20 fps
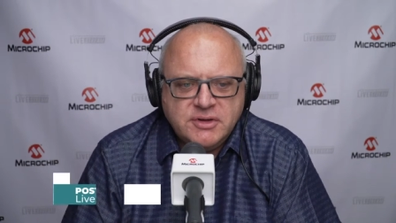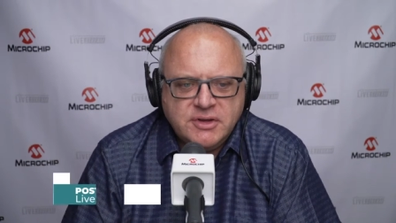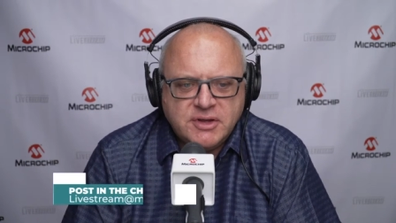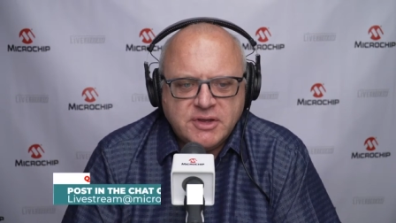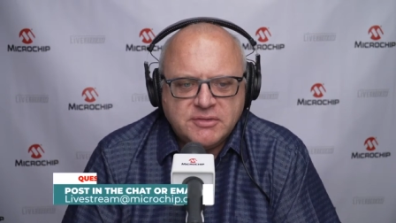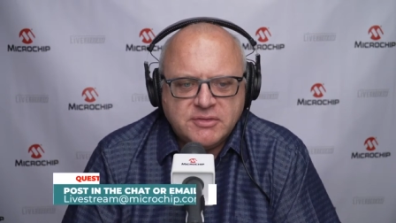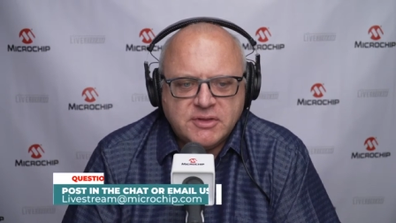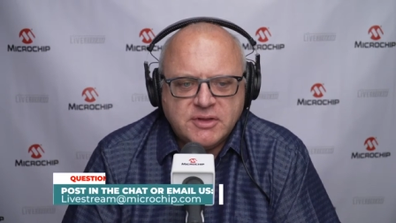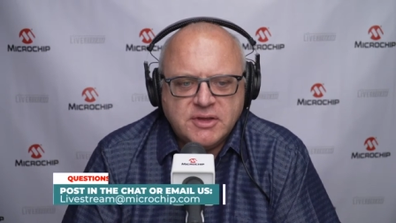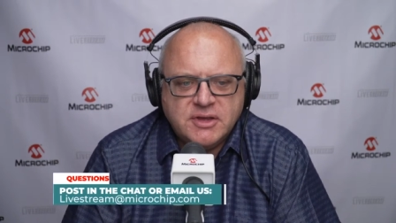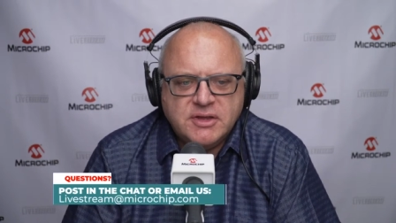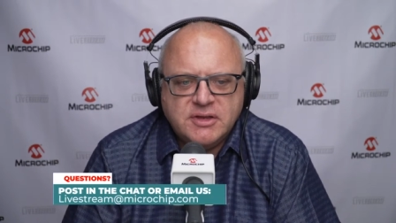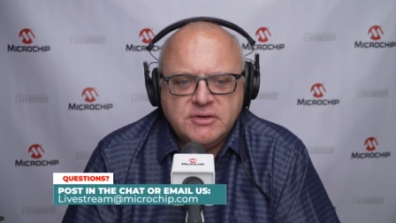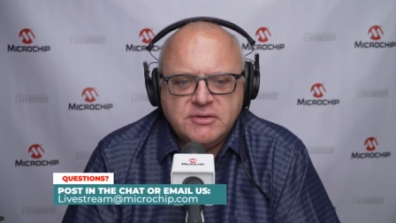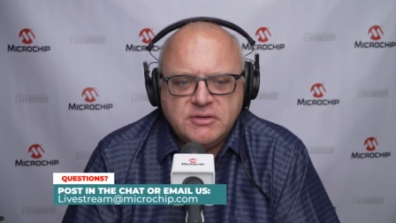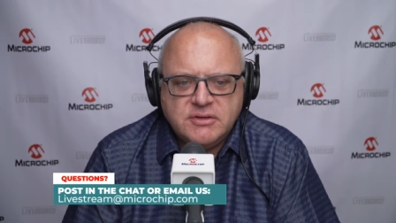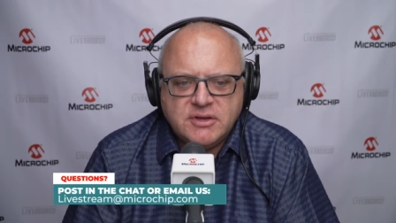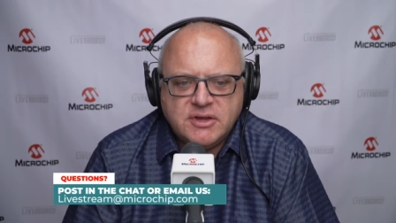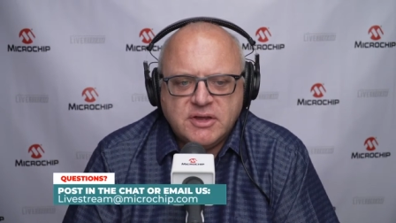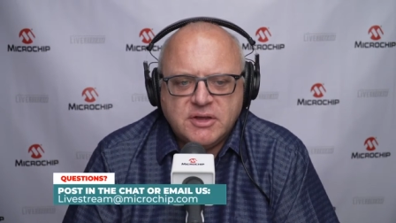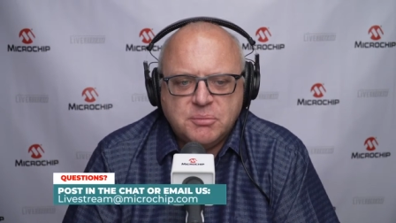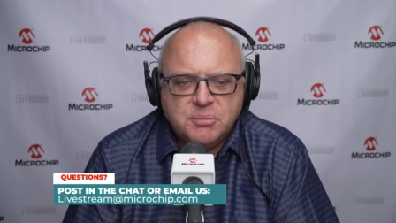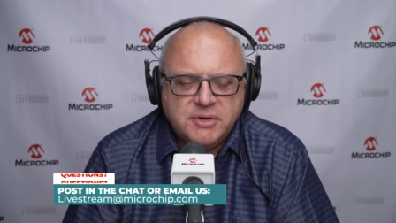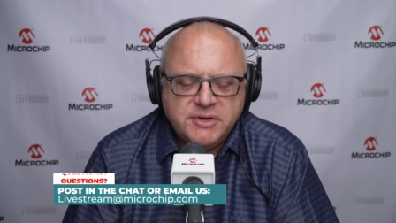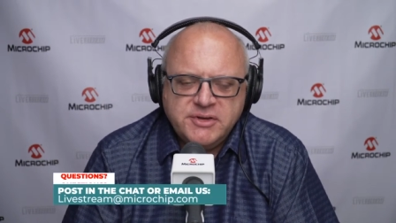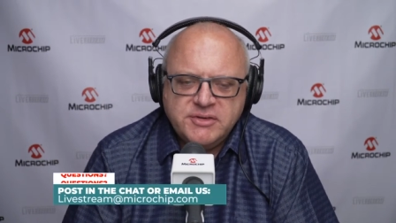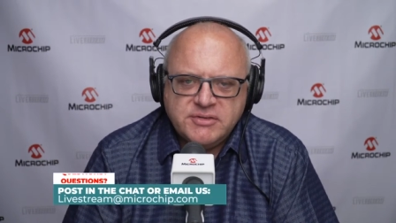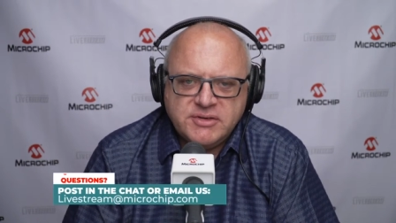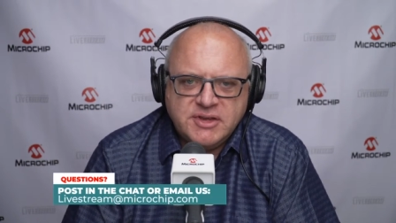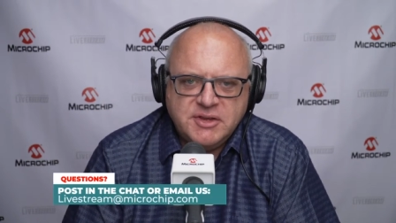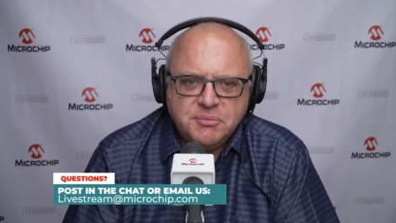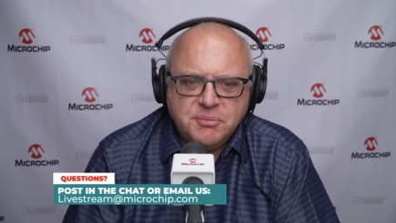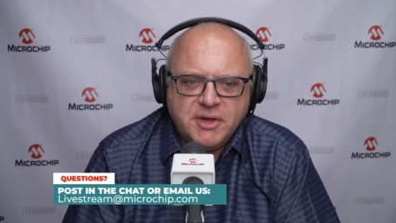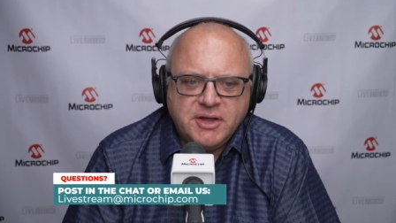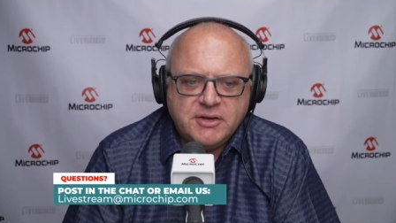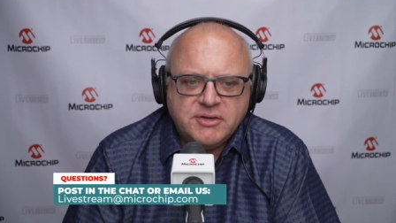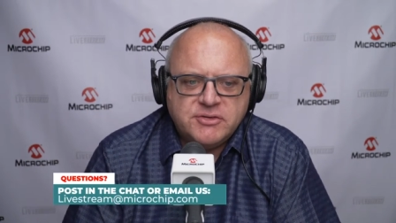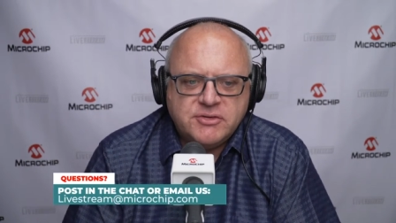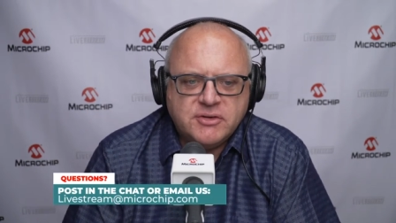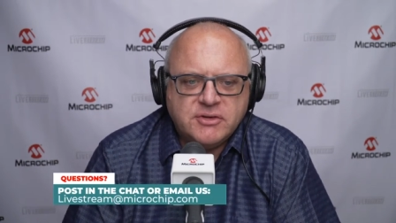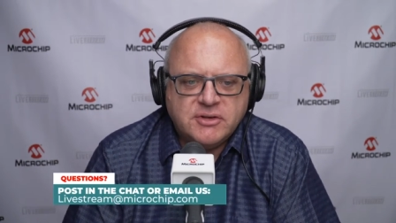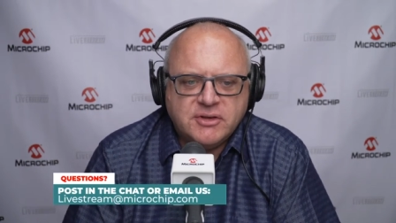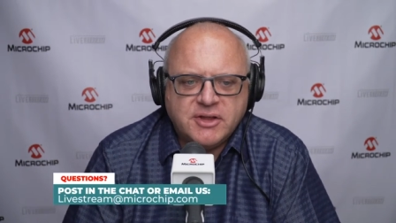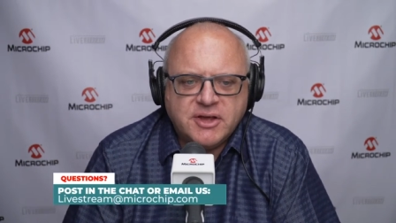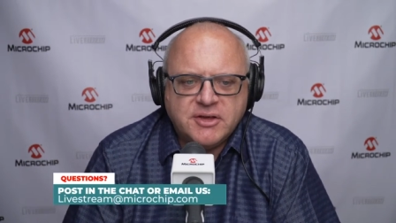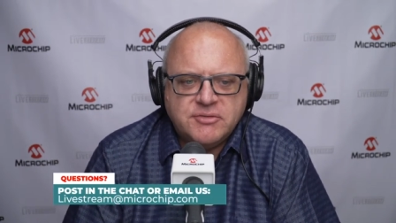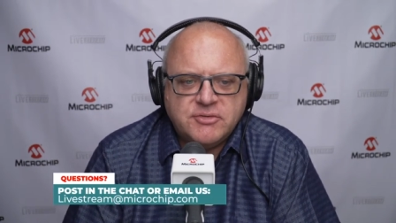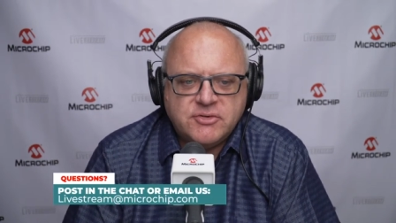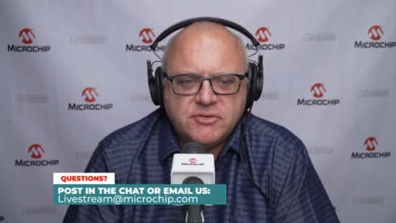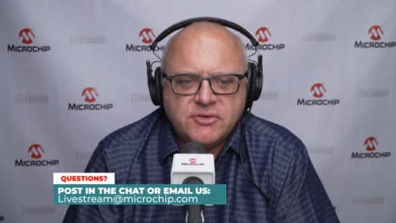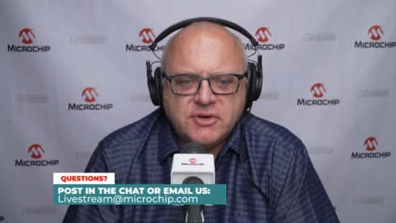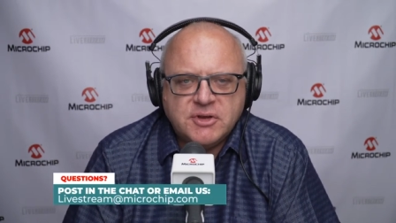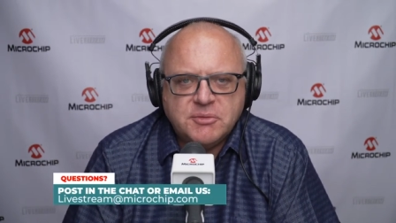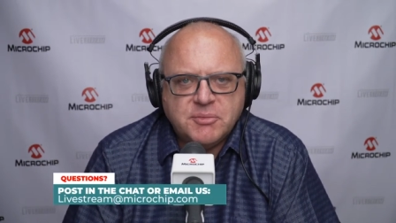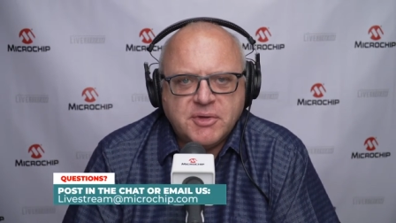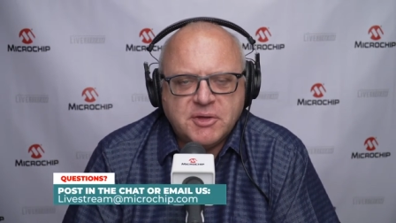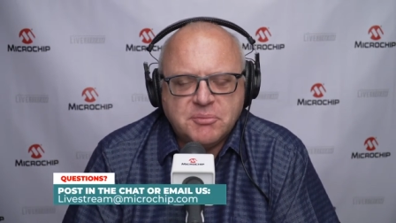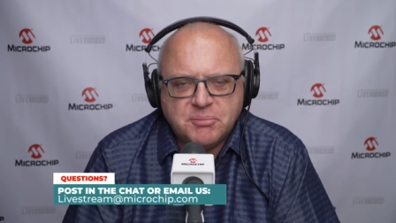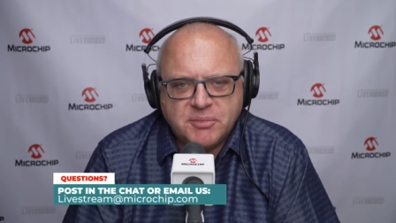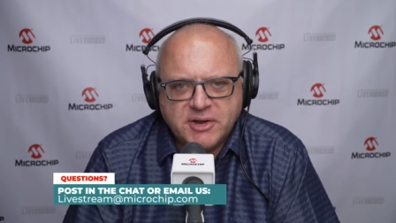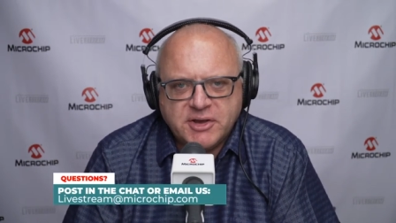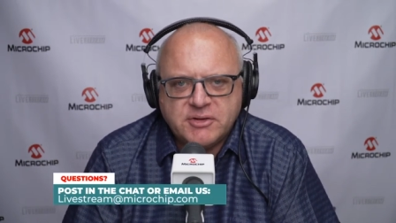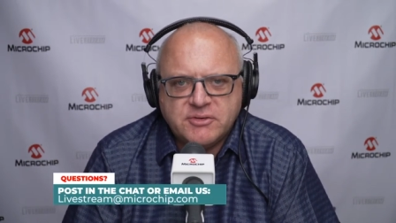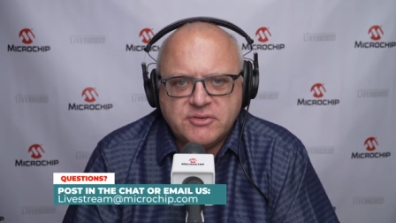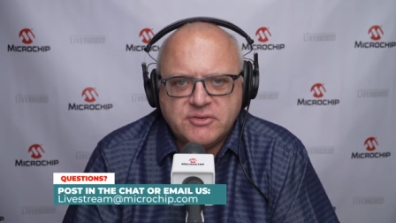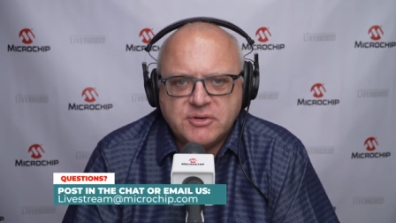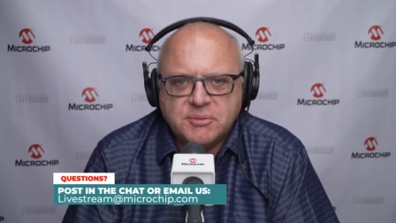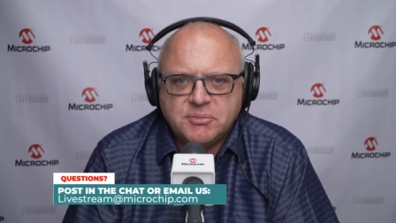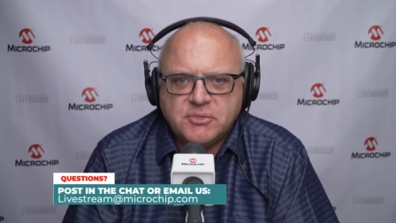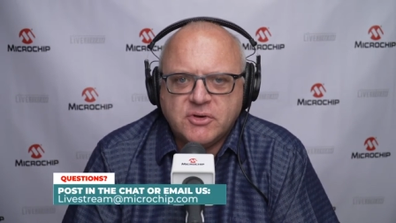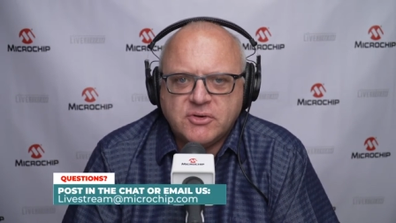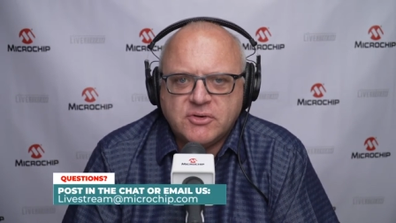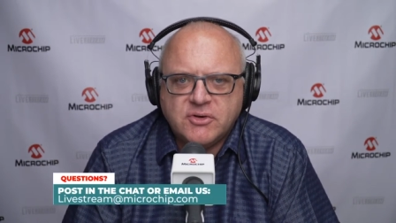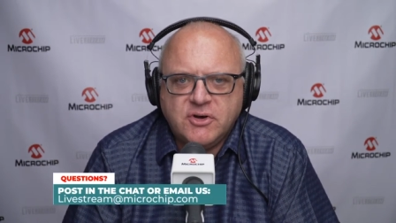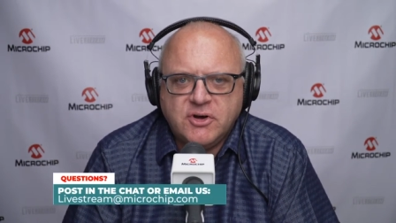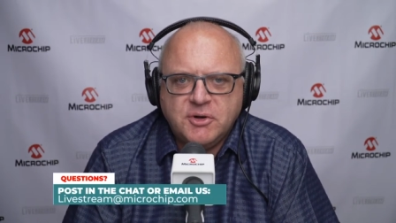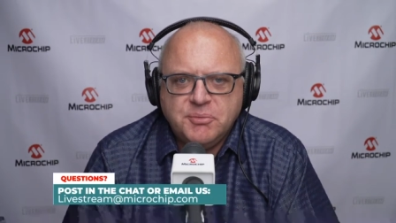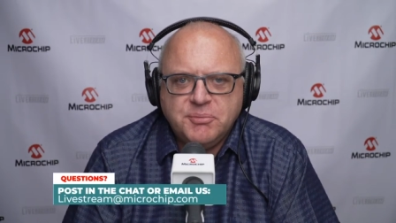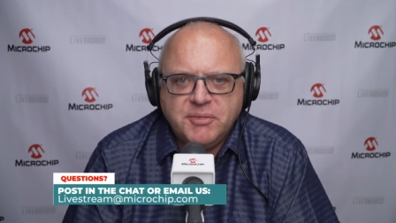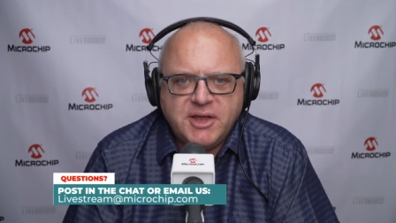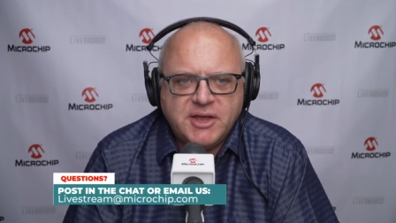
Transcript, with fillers: at the end, uh, please email us at livestream at microchip.com